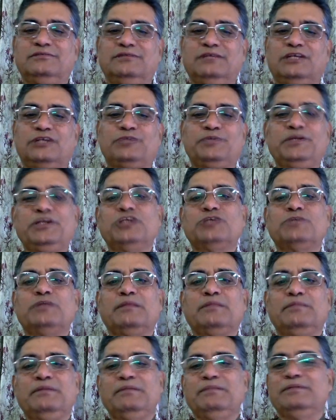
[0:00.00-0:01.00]
experienced by the
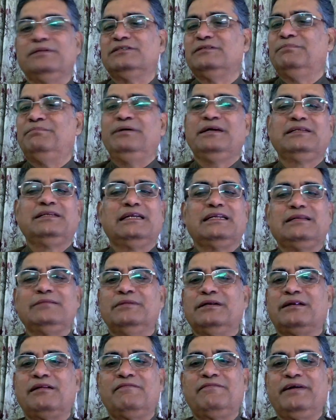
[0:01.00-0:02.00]
people is a big
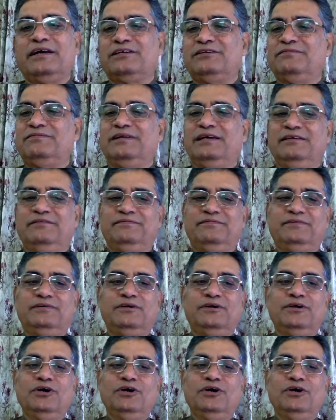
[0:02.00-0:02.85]
detrimental fact of life